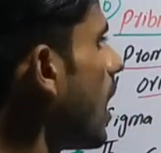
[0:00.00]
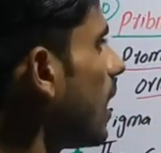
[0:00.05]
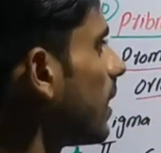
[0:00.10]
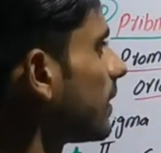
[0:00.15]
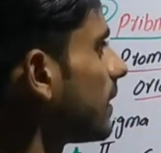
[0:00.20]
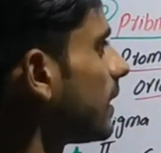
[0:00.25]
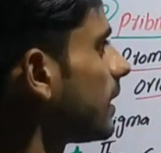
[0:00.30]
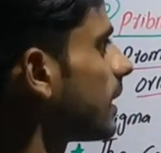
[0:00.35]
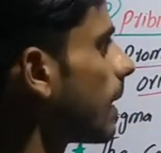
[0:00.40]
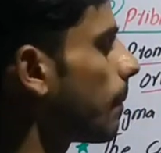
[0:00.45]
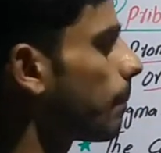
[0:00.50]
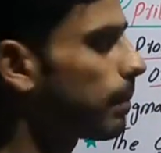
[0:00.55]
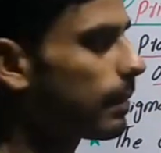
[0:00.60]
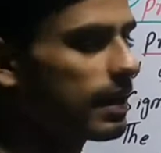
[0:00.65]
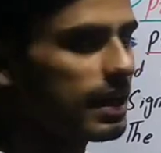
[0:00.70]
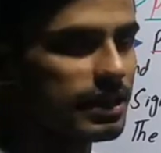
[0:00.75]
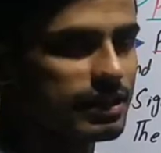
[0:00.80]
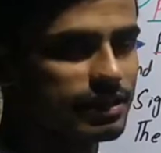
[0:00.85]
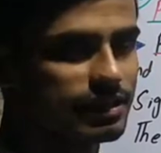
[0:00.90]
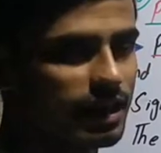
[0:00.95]
on the
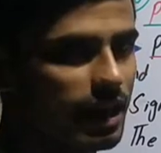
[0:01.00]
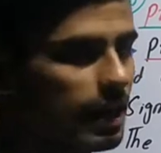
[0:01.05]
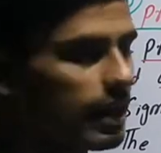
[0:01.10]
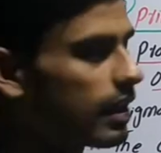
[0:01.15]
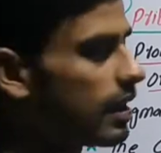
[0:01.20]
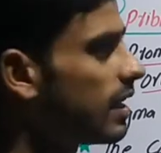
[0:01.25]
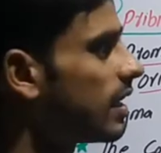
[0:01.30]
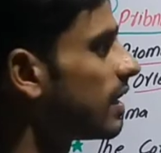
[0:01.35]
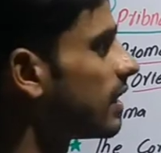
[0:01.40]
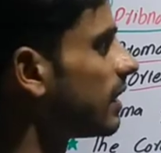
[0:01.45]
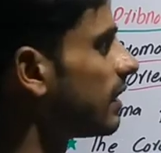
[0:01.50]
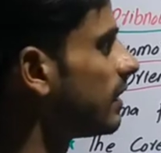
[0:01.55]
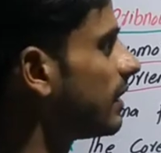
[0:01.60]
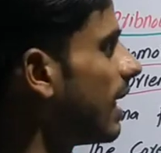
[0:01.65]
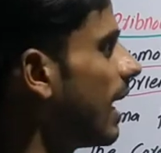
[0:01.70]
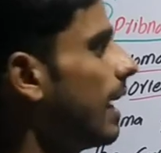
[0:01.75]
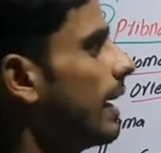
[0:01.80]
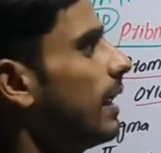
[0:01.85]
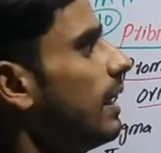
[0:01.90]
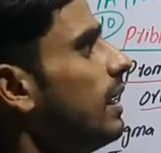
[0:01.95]
template strand
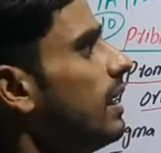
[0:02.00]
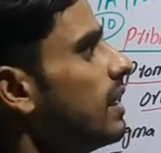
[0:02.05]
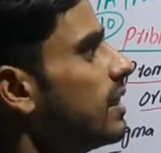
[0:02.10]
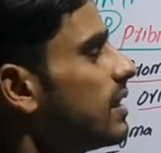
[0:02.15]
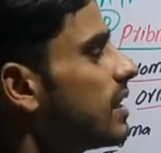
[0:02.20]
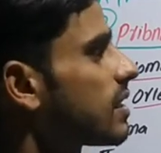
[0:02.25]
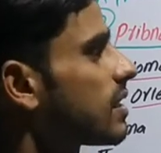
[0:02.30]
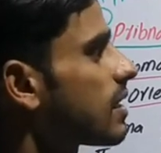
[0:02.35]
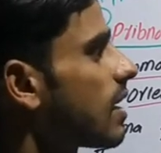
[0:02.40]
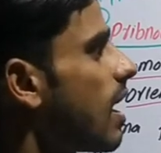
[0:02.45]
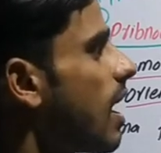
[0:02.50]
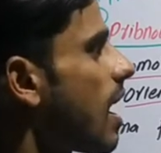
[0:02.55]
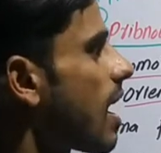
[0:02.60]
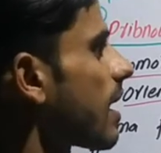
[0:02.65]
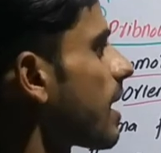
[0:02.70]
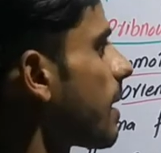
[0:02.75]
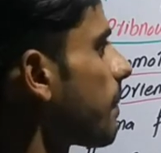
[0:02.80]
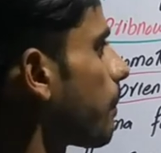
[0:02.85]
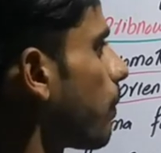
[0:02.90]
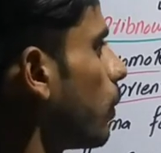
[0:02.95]
then this
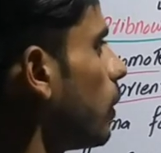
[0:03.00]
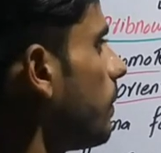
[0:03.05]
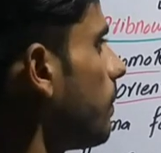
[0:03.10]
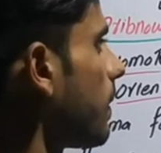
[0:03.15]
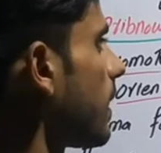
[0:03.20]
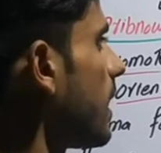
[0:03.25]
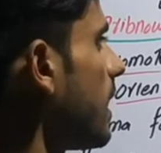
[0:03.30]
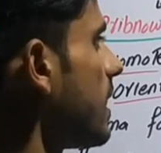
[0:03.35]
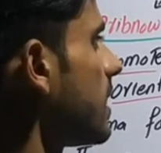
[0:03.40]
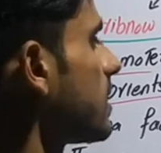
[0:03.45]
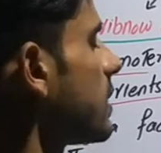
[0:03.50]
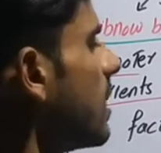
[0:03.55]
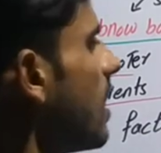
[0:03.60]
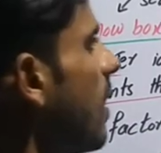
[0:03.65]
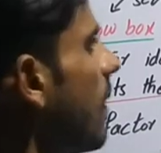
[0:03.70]
RNA polymerase